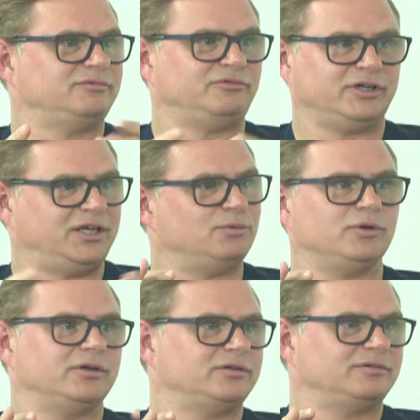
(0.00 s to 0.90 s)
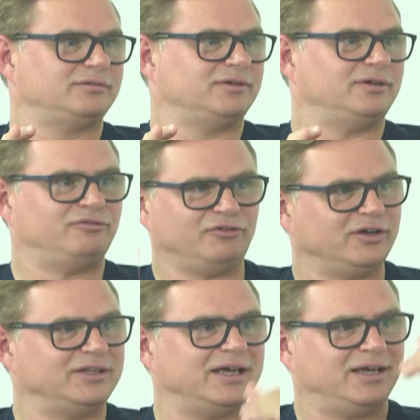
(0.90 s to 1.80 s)
for a keyword and
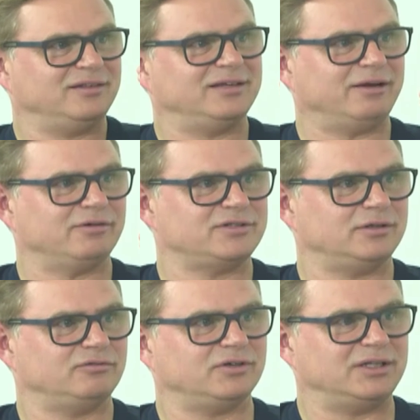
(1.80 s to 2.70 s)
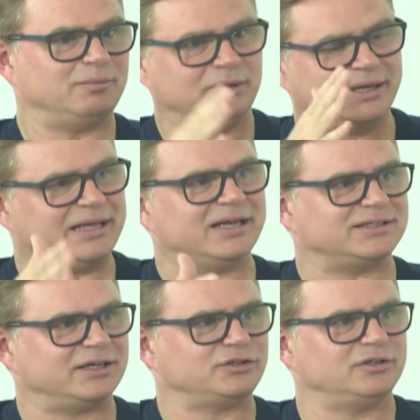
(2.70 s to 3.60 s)
find that in the narrative and then play
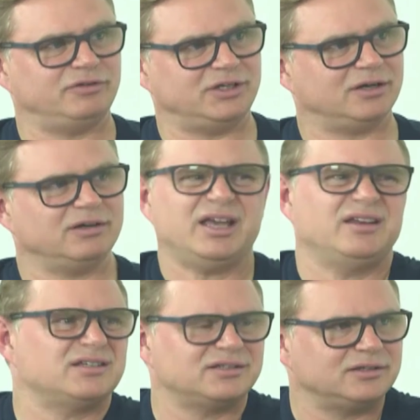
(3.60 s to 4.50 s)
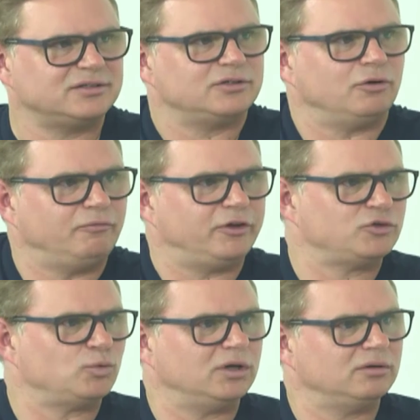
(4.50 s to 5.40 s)
that section of the video. Again, it's an
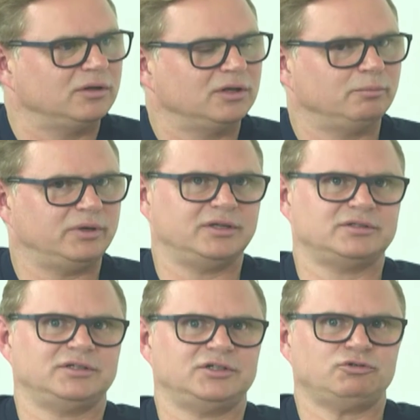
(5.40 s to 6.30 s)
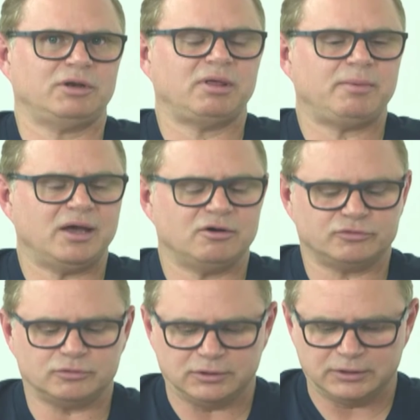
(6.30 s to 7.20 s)
obvious one, but it's extremely
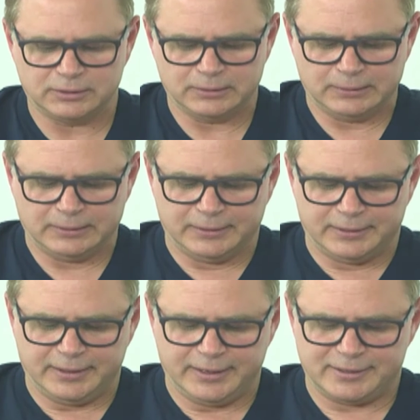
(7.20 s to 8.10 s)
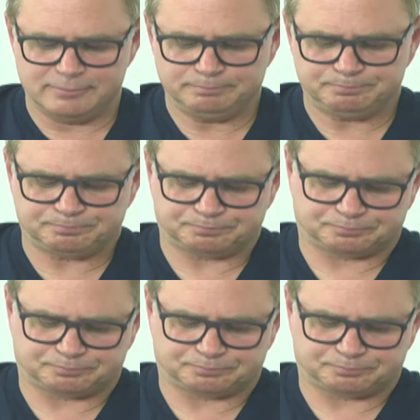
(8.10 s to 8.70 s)
powerful. I